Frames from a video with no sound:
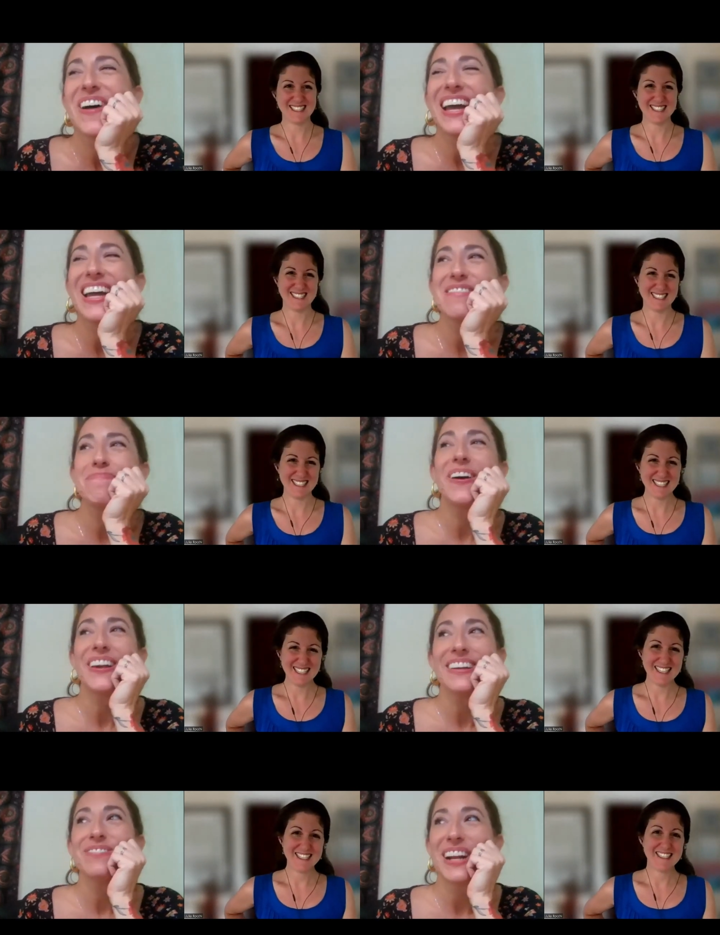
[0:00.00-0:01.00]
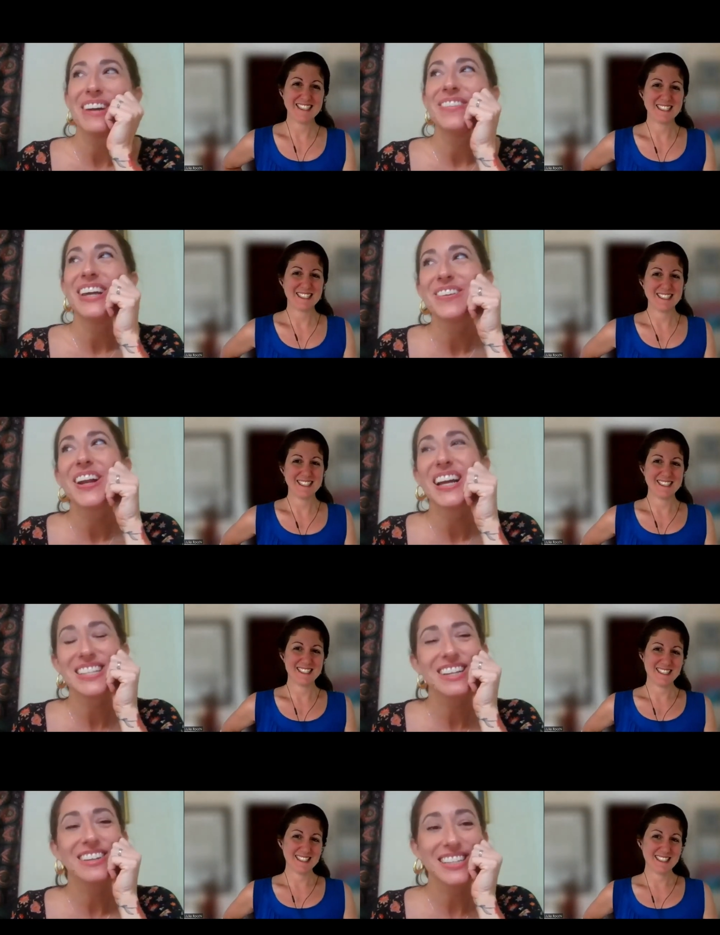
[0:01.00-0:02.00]
Speaker 1: but but but i'm like but i
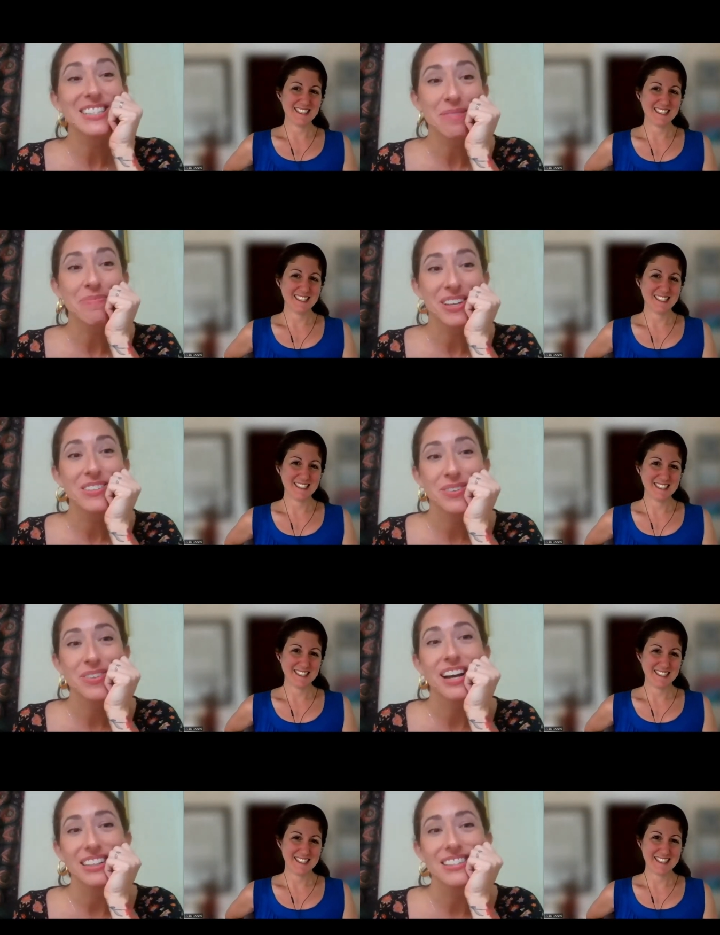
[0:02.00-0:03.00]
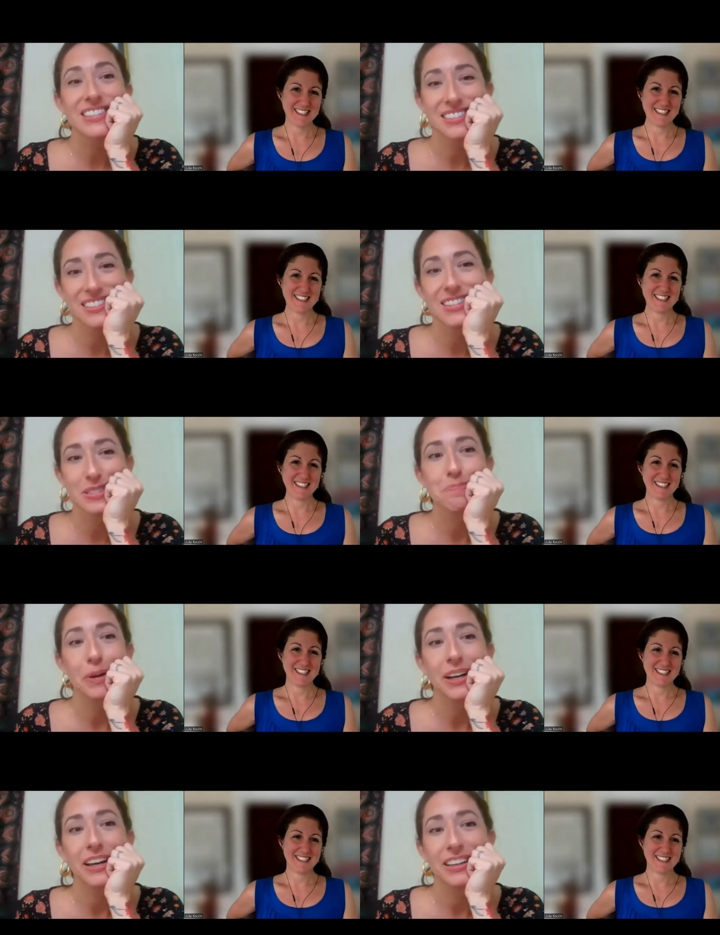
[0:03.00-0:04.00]
there is something to that since the
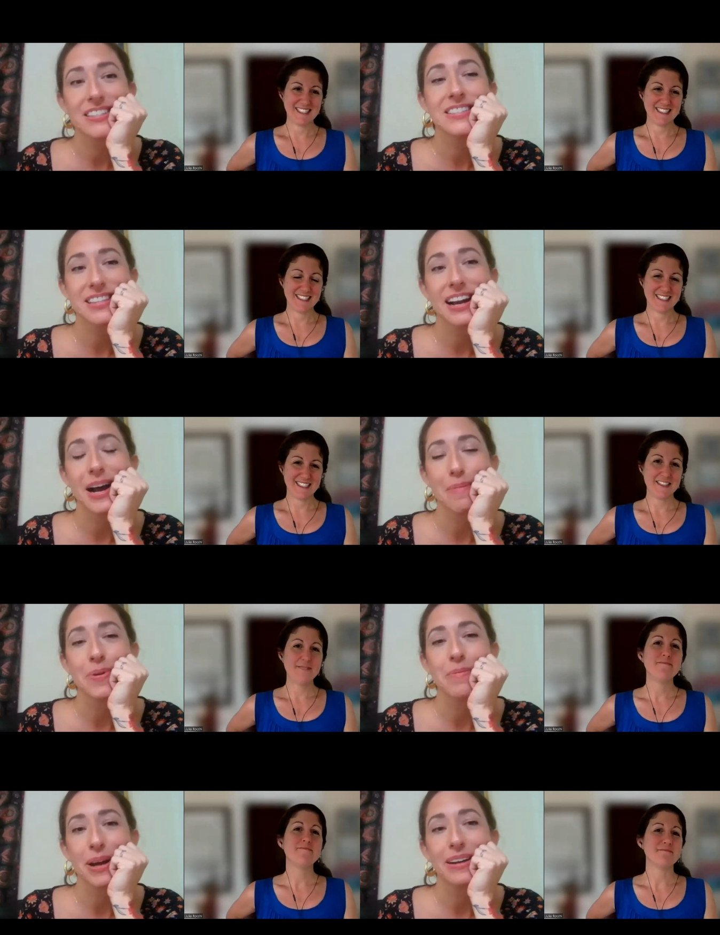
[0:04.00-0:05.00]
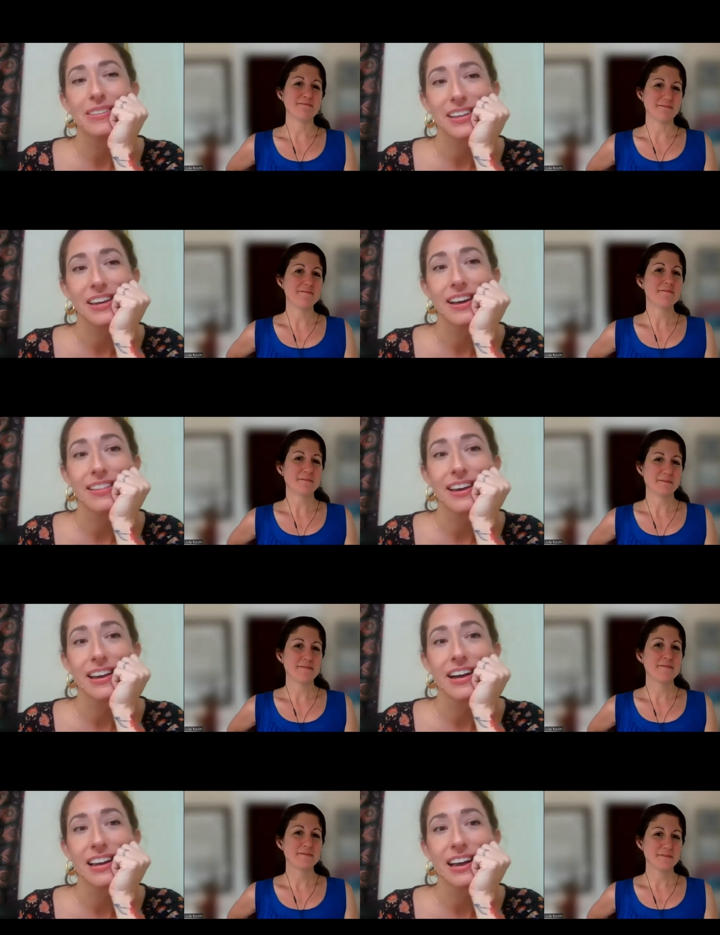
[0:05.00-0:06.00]
spring since that happened medically that
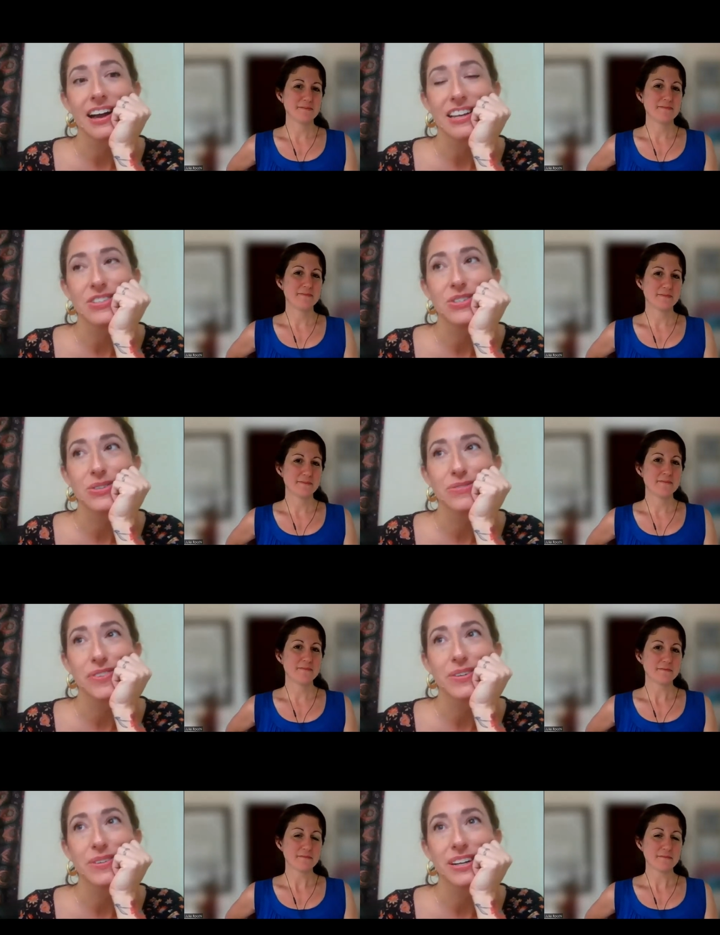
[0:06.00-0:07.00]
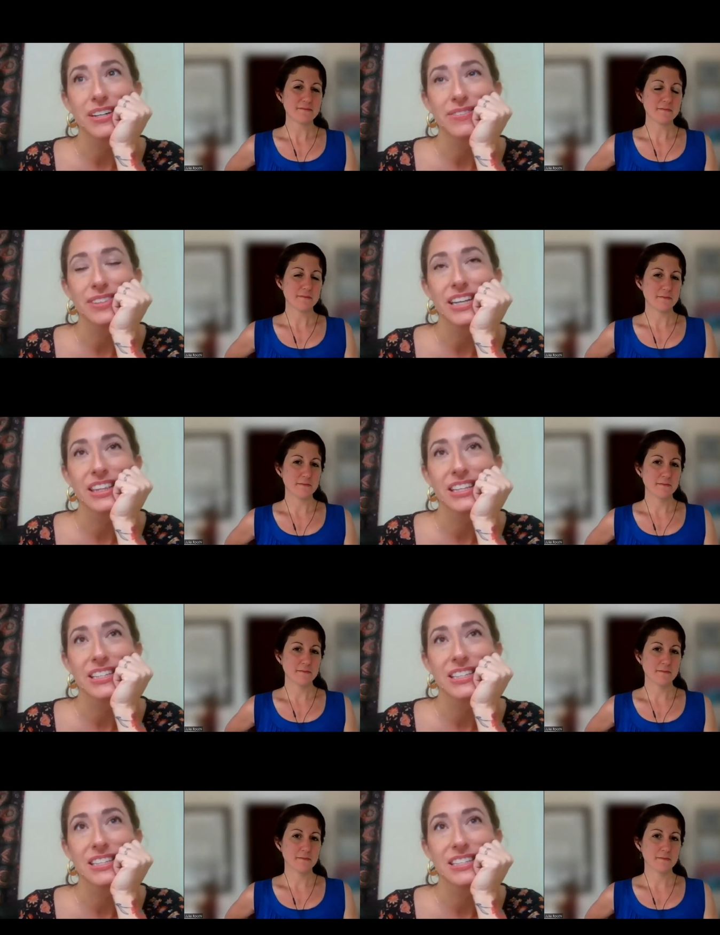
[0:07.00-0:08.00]
like i i do feel kind of like
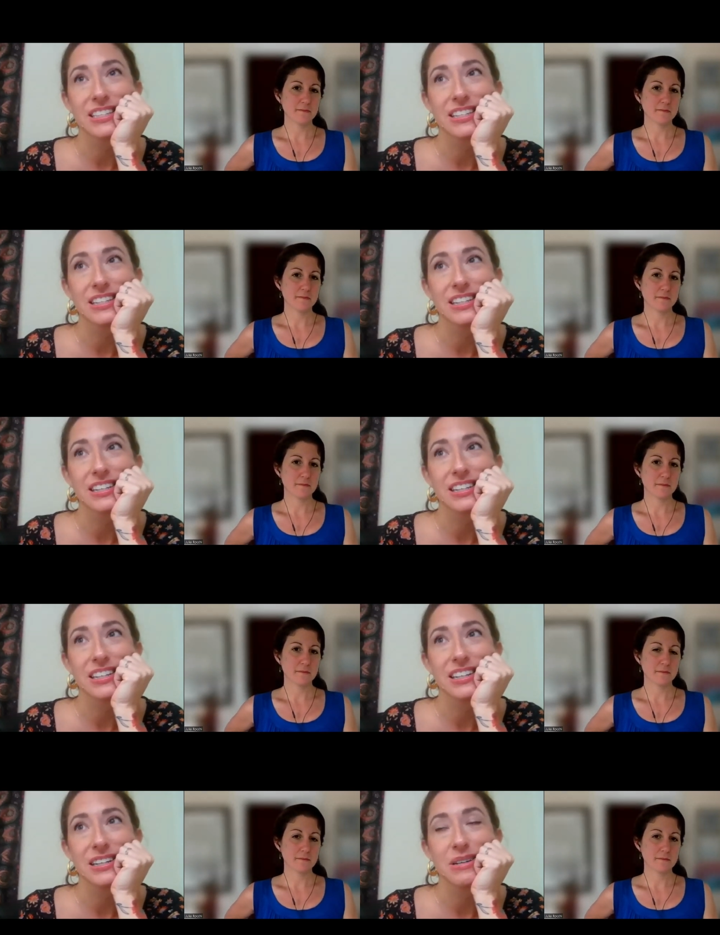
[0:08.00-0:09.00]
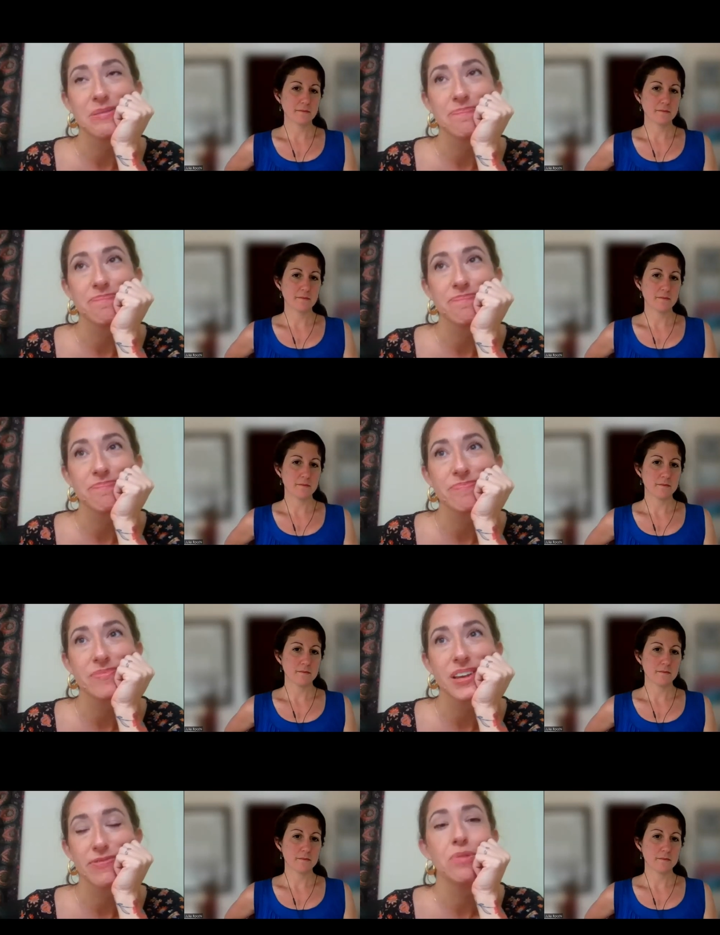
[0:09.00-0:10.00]
this um
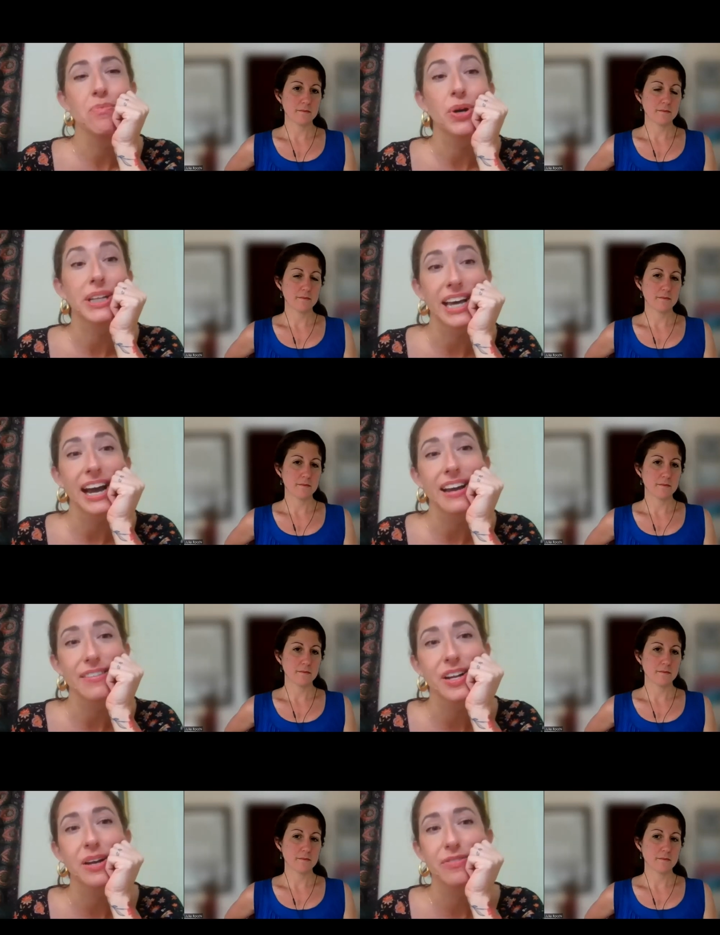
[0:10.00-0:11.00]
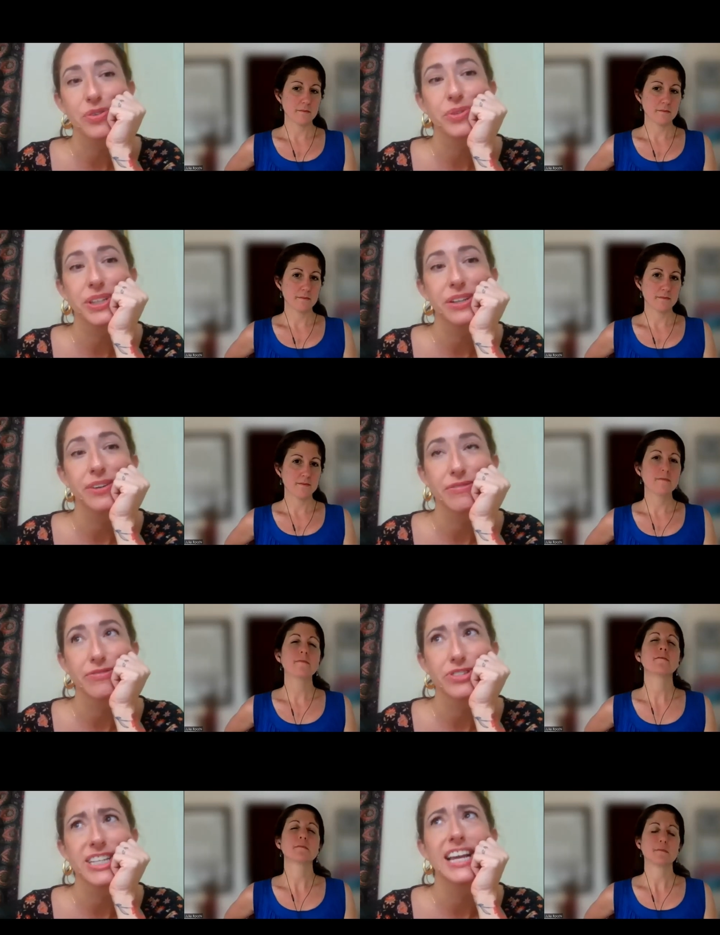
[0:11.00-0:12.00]
i feel more alive and i feel really
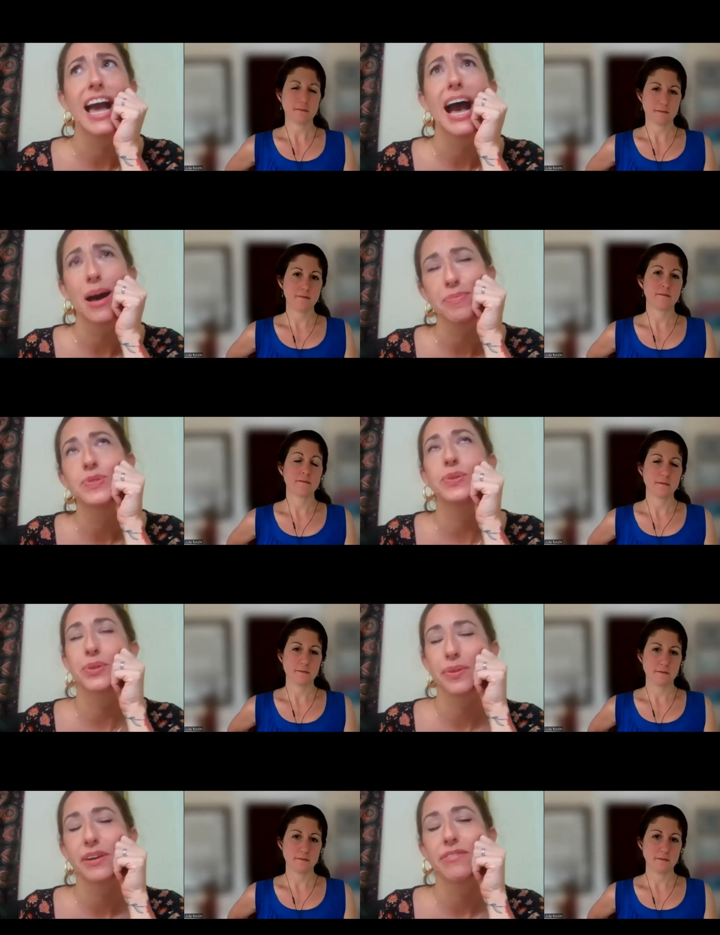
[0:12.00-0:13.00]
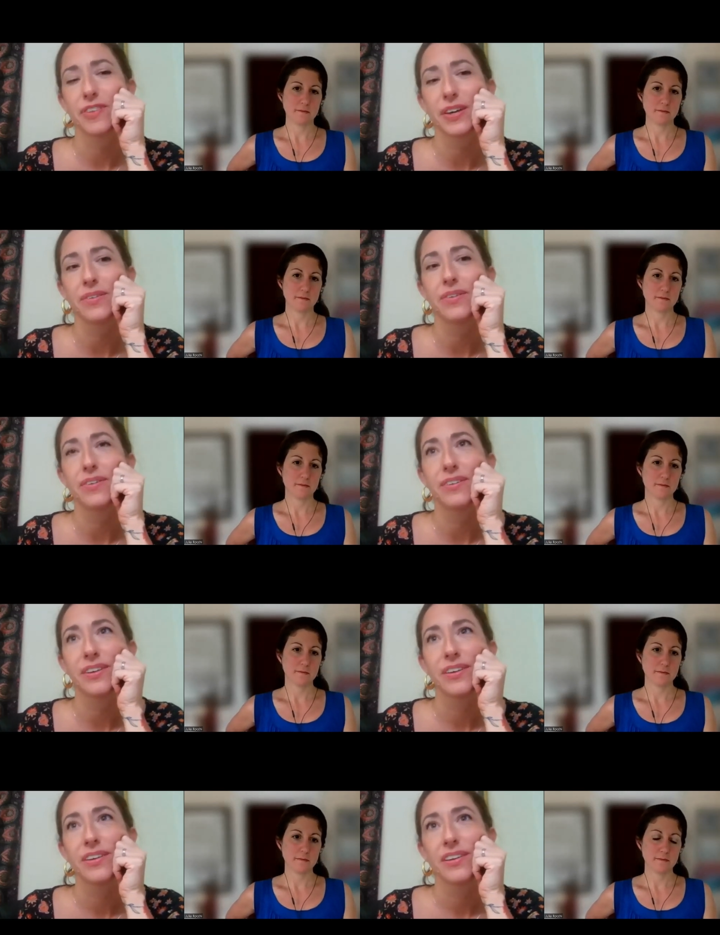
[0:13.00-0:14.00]
grateful and i absolutely feel